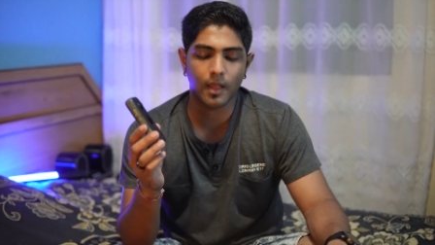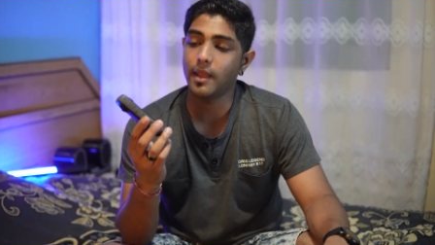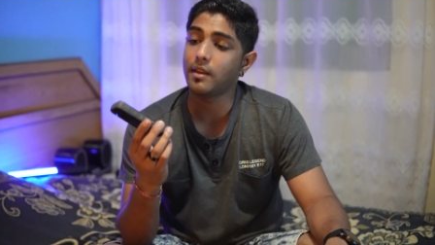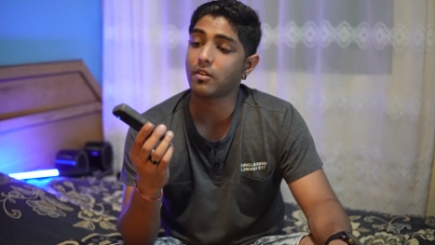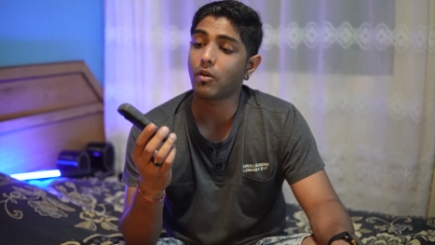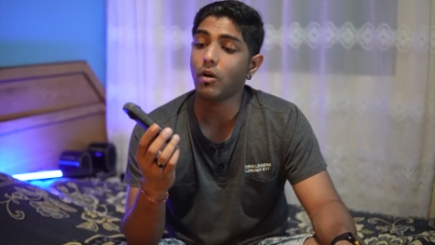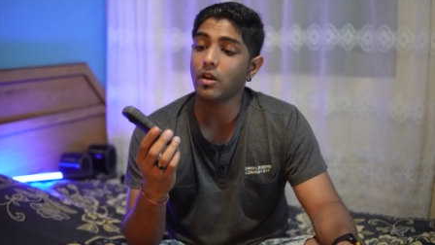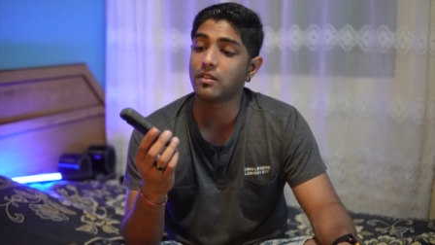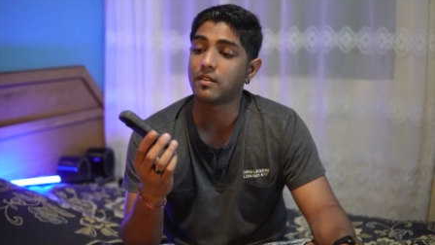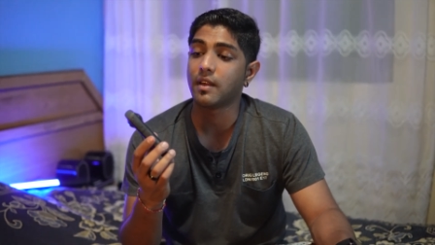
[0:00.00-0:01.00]
It
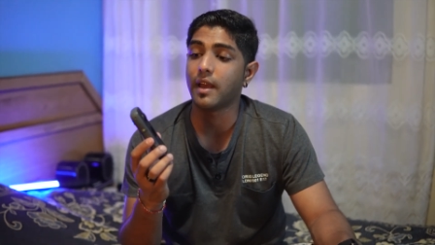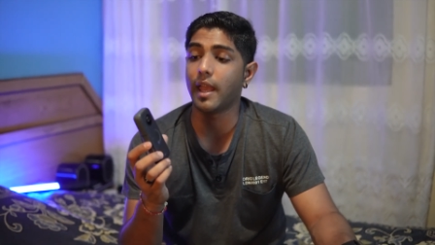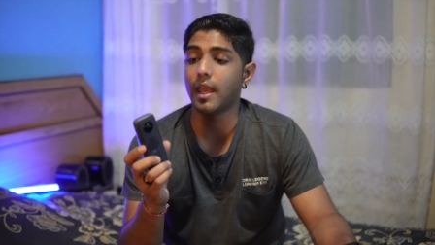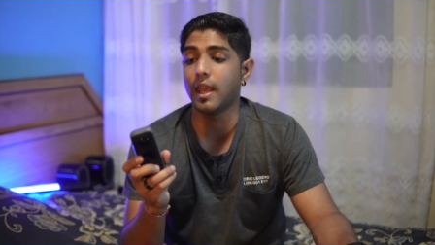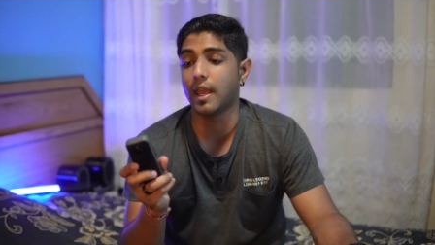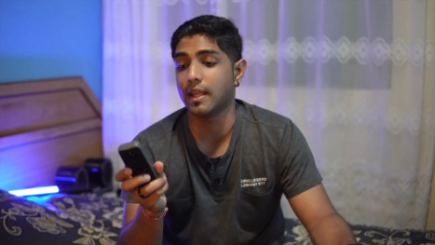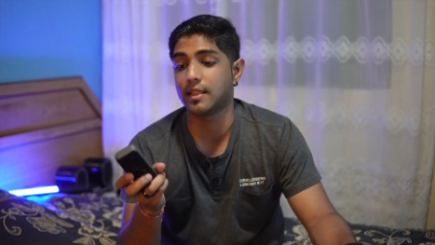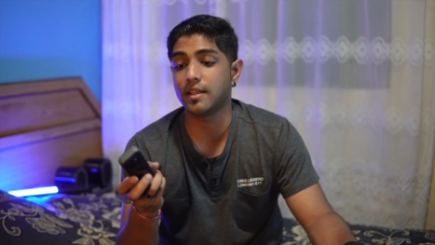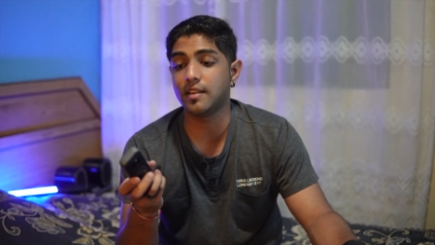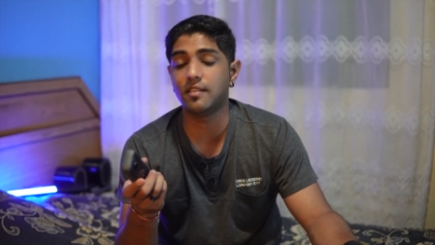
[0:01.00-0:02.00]
records uh, a
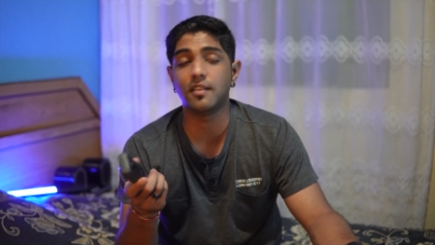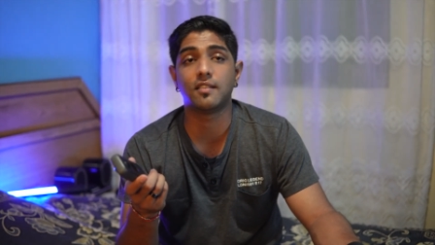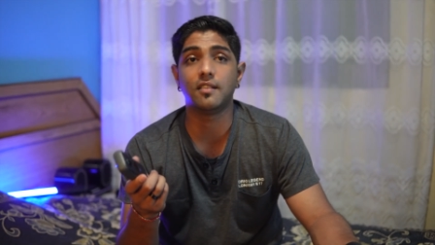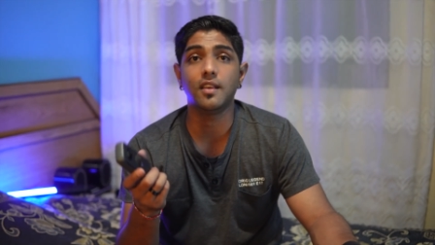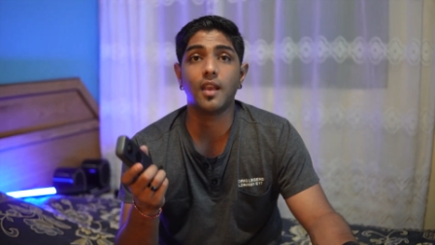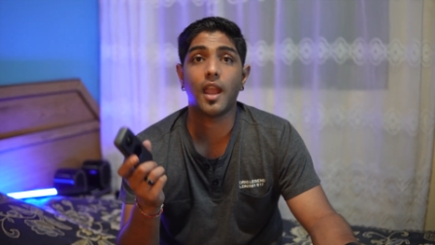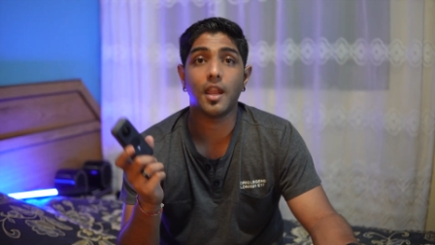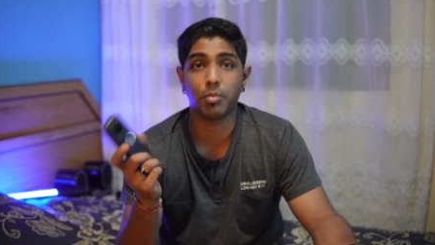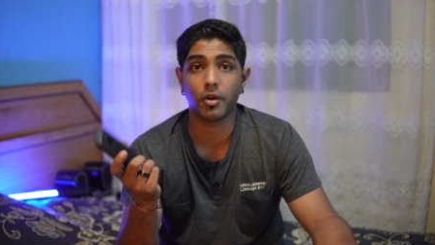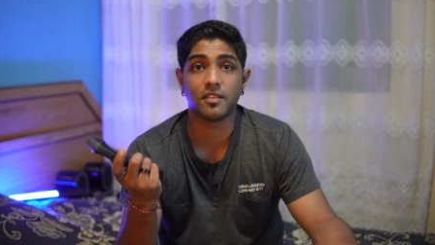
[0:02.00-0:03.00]
360
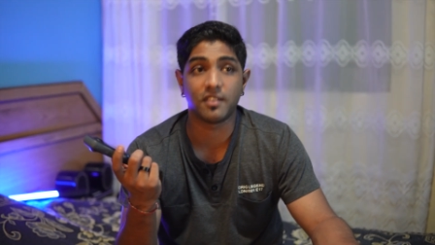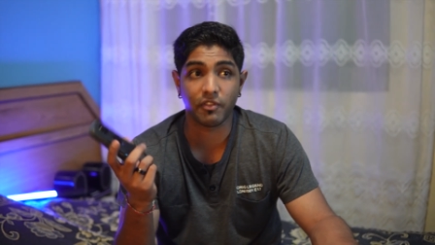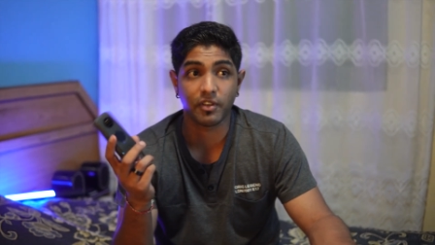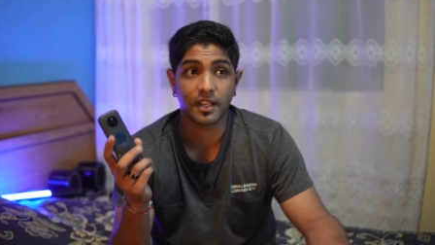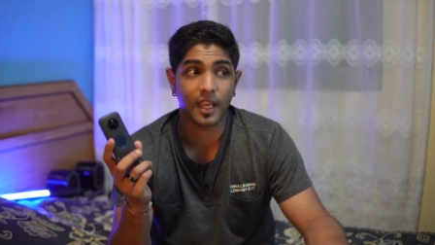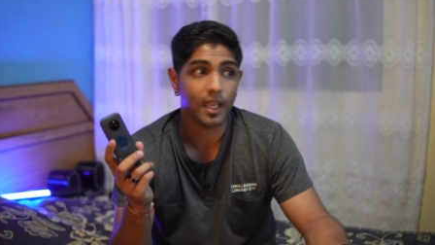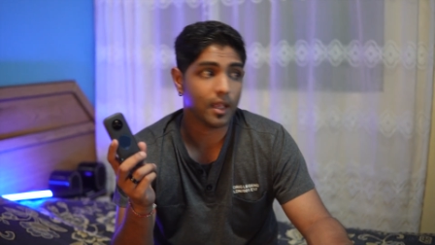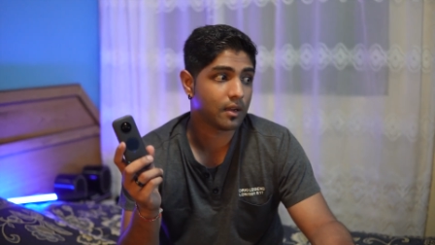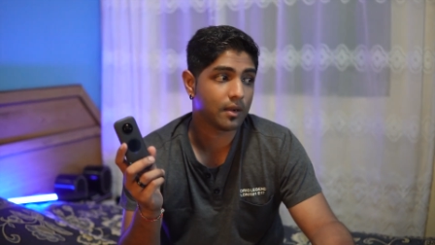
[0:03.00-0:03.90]
8.7K